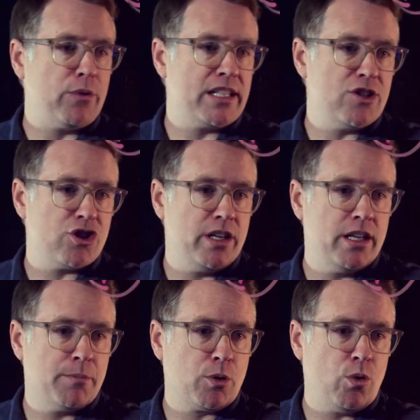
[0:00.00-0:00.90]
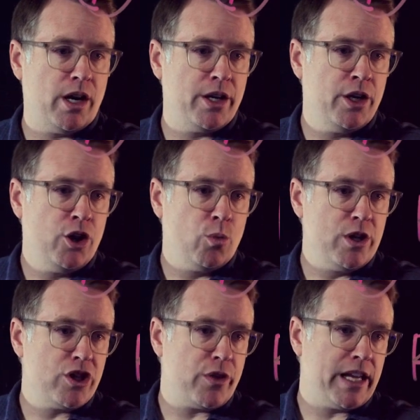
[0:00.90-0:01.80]
retention, number one, we
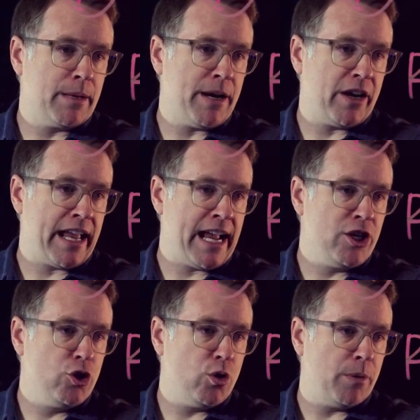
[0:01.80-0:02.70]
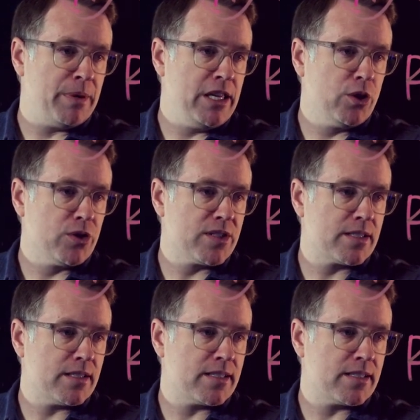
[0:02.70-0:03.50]
should think about annual appeals.